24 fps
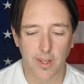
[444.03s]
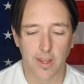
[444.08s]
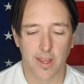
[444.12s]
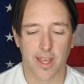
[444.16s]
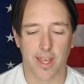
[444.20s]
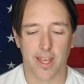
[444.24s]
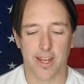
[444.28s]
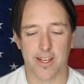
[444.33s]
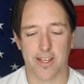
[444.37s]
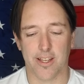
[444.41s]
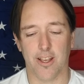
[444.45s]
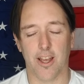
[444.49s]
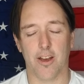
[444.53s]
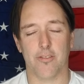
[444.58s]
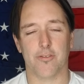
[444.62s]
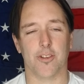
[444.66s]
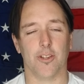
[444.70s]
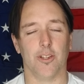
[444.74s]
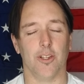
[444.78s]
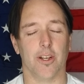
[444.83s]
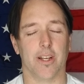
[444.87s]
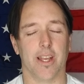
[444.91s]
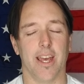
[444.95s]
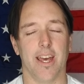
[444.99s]
And you have to
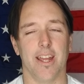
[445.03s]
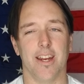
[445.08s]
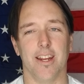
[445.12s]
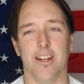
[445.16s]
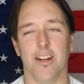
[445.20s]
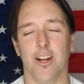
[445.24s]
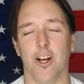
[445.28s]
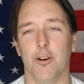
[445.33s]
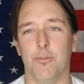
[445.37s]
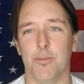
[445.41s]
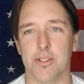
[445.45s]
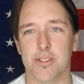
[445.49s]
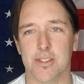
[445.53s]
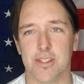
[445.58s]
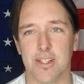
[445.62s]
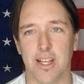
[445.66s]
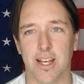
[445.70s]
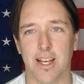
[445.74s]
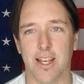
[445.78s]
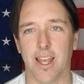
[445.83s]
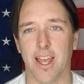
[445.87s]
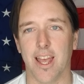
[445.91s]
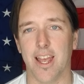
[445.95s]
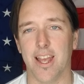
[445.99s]
look at it almost
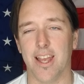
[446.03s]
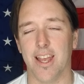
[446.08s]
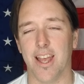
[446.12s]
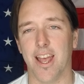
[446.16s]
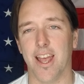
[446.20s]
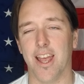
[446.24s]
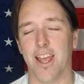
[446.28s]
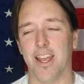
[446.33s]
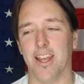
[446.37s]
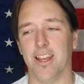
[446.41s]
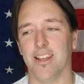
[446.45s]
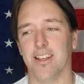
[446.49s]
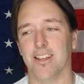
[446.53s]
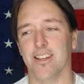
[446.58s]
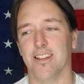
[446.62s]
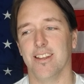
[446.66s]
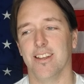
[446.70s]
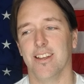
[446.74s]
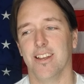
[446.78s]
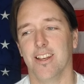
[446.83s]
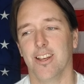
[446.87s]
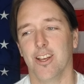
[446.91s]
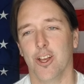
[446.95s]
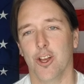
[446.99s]
like AA.
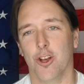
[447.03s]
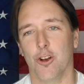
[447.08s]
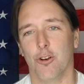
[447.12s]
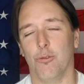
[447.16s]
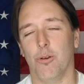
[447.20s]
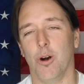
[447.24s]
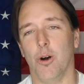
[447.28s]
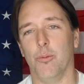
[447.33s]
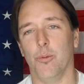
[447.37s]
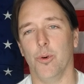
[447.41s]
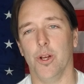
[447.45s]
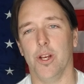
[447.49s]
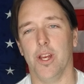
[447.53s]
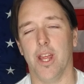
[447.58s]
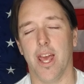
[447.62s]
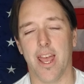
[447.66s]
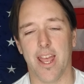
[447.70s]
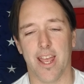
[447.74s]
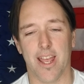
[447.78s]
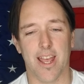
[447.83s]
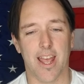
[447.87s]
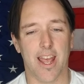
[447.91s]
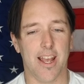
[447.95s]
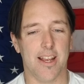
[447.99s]
What would
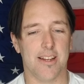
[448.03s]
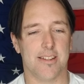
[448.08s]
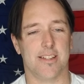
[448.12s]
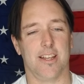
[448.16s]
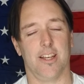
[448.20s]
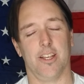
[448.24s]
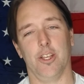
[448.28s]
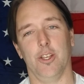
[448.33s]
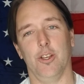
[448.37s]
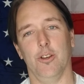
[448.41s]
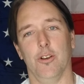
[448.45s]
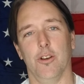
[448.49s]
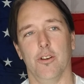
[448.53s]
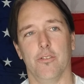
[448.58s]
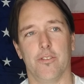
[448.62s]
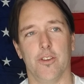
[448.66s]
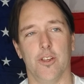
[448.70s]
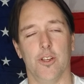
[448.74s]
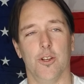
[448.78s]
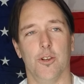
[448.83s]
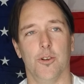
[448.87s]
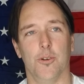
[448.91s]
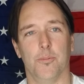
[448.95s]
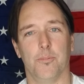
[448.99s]
AA tell you if
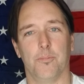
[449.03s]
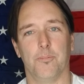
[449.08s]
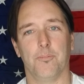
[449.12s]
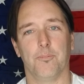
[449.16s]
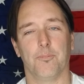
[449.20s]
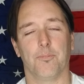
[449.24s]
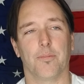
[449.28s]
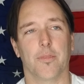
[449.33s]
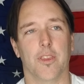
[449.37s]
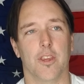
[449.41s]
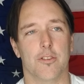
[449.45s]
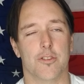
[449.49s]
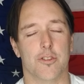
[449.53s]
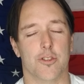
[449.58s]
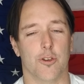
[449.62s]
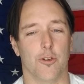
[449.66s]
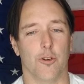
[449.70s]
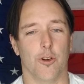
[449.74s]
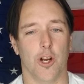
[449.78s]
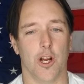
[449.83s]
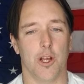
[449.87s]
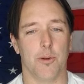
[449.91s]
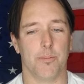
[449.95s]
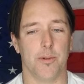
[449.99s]
you
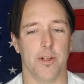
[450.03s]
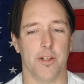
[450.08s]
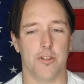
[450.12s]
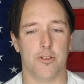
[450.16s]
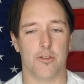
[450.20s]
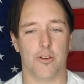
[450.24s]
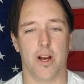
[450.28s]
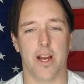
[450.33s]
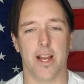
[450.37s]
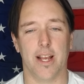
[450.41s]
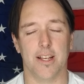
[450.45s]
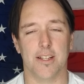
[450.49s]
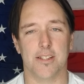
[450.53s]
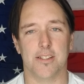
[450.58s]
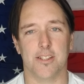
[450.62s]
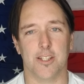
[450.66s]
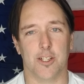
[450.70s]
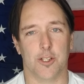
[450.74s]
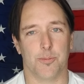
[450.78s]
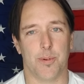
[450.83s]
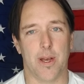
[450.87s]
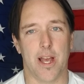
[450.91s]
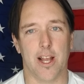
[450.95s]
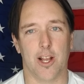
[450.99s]
screwed up and drank a
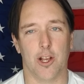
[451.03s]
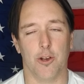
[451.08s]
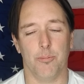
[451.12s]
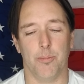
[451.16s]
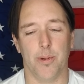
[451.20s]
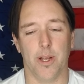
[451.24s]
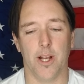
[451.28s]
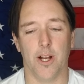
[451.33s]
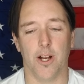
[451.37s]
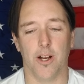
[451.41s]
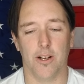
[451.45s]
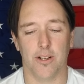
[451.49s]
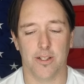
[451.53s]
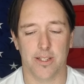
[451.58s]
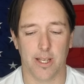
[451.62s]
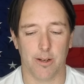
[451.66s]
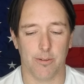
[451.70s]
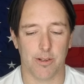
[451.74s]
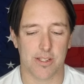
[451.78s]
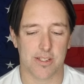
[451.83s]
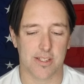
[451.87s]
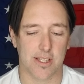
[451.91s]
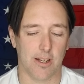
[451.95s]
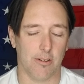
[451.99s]
6-pack of beer? They
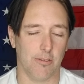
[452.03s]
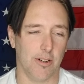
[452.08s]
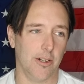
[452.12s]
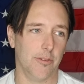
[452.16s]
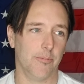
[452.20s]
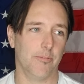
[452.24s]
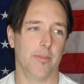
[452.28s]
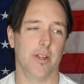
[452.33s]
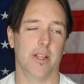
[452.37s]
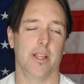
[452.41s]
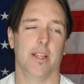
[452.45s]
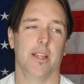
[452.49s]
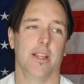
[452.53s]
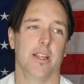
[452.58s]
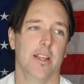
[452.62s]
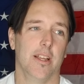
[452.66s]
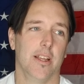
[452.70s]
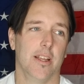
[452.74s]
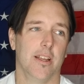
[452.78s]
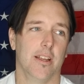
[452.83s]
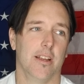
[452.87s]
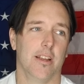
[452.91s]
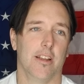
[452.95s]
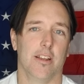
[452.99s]
would say, well,
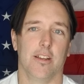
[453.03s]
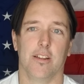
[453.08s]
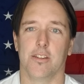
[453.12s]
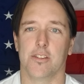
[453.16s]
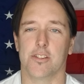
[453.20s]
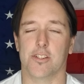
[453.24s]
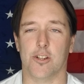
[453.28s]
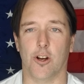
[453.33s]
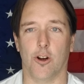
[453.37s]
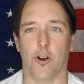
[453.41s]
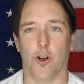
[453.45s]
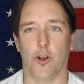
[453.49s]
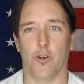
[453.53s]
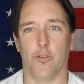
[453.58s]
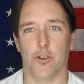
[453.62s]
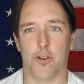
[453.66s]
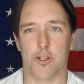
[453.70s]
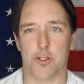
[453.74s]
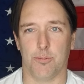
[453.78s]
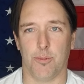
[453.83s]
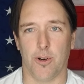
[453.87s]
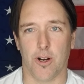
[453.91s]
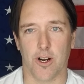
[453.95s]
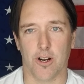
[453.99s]
start over
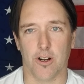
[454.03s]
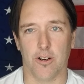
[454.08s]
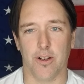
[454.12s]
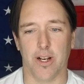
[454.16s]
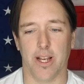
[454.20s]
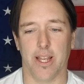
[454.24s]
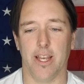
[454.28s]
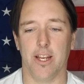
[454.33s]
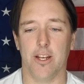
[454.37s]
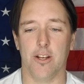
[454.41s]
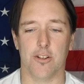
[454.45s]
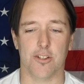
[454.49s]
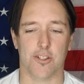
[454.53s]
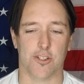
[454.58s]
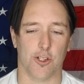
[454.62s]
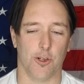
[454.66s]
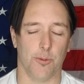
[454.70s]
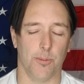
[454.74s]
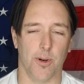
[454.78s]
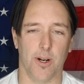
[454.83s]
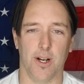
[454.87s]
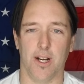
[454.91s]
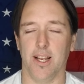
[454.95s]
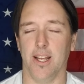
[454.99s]
tomorrow again, you're
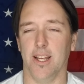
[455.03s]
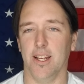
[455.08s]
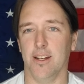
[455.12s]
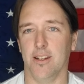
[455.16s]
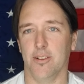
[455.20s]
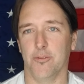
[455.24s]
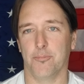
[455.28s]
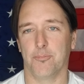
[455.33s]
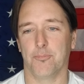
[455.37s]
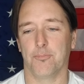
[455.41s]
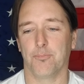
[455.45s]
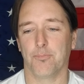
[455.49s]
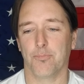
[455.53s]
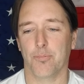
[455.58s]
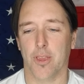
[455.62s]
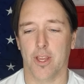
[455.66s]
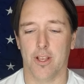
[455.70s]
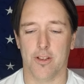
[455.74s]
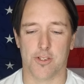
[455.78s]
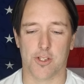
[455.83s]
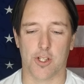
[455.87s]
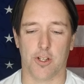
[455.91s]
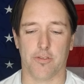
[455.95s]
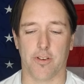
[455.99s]
sober again.
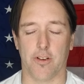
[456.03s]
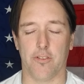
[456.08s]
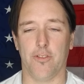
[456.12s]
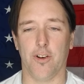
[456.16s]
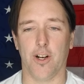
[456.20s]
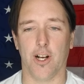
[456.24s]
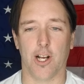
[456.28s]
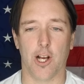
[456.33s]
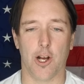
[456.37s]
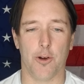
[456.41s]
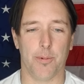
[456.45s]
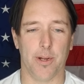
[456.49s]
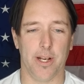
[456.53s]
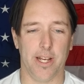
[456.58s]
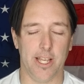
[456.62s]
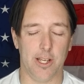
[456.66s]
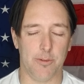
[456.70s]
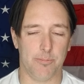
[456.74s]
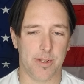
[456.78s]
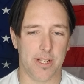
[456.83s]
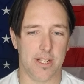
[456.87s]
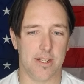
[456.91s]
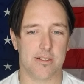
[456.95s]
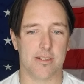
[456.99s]
So if I fuck up and
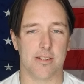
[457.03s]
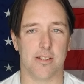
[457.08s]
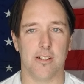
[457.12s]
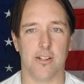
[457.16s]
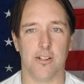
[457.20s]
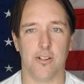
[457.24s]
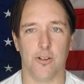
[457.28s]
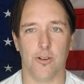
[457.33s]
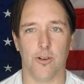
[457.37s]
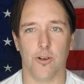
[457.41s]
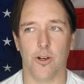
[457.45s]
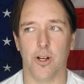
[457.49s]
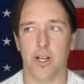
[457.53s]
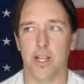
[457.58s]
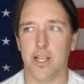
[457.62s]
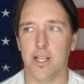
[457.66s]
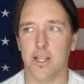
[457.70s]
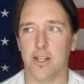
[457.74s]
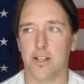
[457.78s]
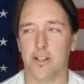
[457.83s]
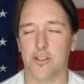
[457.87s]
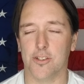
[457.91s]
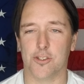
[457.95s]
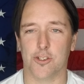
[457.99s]
eat pizza or
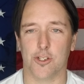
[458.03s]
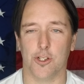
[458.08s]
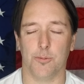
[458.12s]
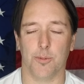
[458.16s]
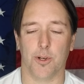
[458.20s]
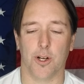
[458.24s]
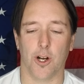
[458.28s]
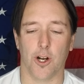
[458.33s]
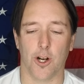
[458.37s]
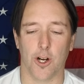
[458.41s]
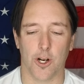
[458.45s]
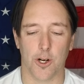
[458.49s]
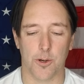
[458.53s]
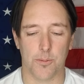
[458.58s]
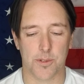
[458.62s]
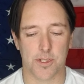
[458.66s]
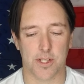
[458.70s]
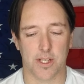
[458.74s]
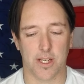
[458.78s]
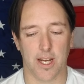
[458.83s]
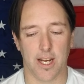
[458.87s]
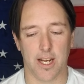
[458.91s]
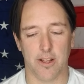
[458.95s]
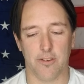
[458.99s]
consume carbs
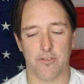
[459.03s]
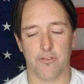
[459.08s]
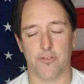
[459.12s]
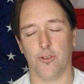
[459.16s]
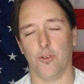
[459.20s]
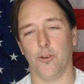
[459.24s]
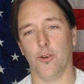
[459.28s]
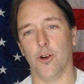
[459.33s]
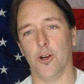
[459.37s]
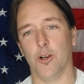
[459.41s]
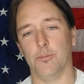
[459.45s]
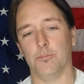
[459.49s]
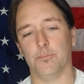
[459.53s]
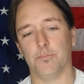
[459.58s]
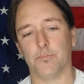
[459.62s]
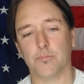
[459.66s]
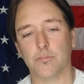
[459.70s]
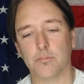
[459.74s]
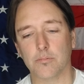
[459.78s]
in any form,